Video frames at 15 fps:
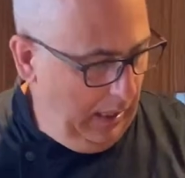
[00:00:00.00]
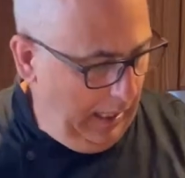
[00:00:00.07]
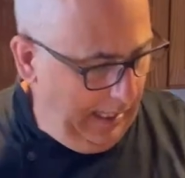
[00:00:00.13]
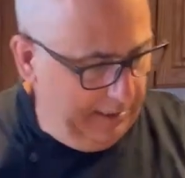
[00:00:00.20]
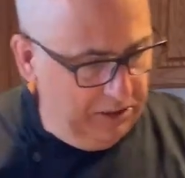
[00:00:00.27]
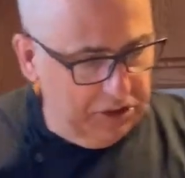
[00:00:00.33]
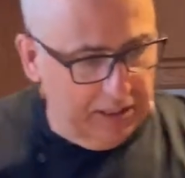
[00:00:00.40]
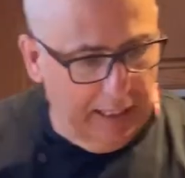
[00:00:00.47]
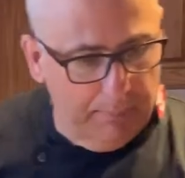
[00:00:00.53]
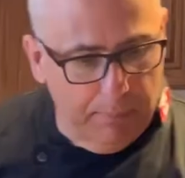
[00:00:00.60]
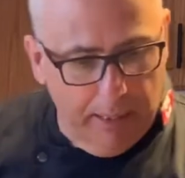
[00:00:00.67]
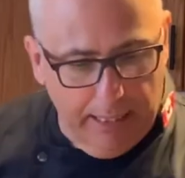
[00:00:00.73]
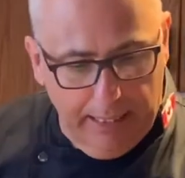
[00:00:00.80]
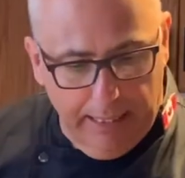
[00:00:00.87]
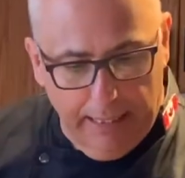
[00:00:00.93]
I just take
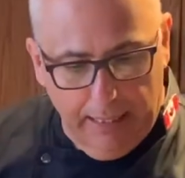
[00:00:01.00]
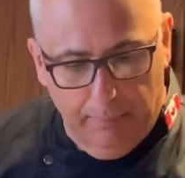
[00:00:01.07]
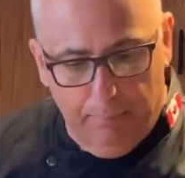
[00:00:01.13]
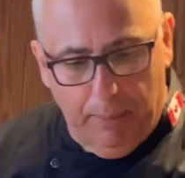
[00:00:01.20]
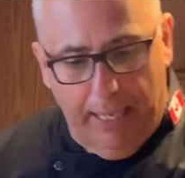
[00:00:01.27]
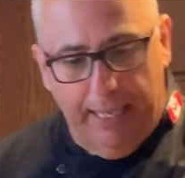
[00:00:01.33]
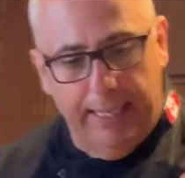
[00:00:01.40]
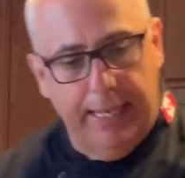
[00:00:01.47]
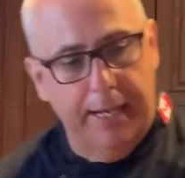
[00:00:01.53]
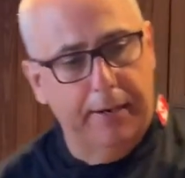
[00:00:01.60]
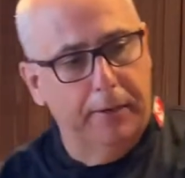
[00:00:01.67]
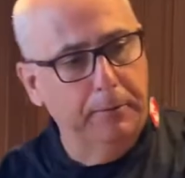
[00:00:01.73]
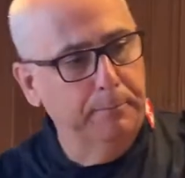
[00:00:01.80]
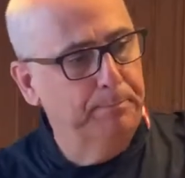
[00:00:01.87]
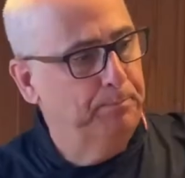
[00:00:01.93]
my bag
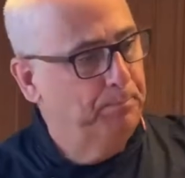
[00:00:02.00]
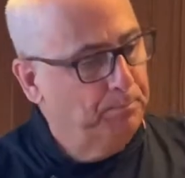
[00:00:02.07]
here.